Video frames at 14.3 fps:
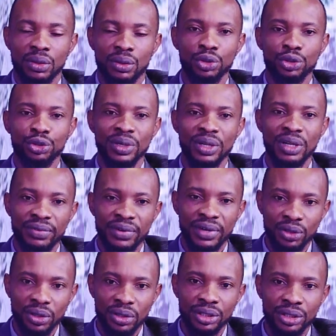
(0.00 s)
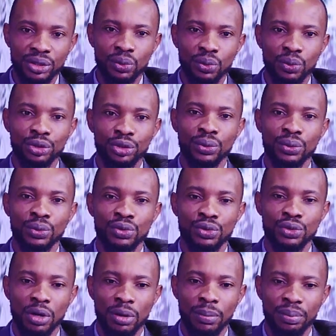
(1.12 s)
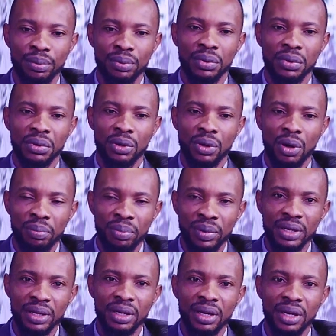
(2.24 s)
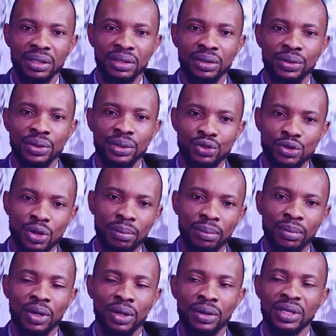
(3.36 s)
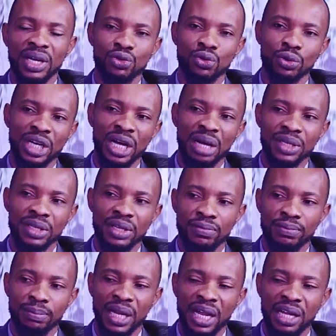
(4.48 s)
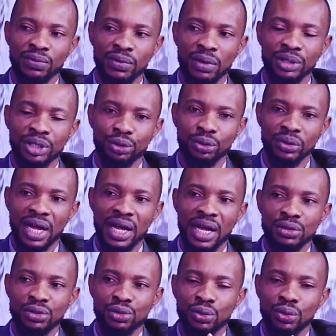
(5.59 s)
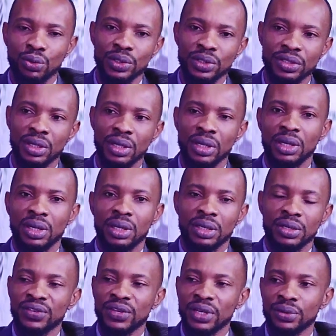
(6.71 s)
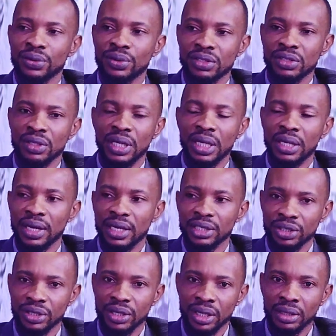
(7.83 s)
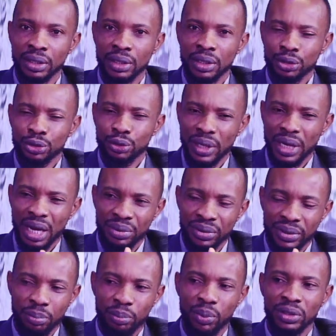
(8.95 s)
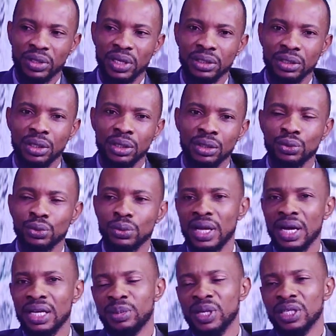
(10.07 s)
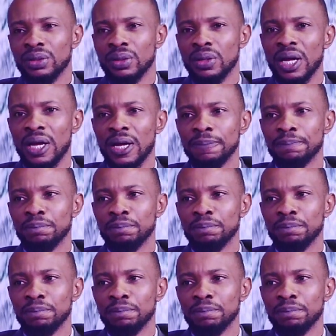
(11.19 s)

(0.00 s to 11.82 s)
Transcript: We should leverage on it. We should stop complaining and doing some on other social media platform. Issue that has to do with insecurity in Nigeria should not be reported to that particular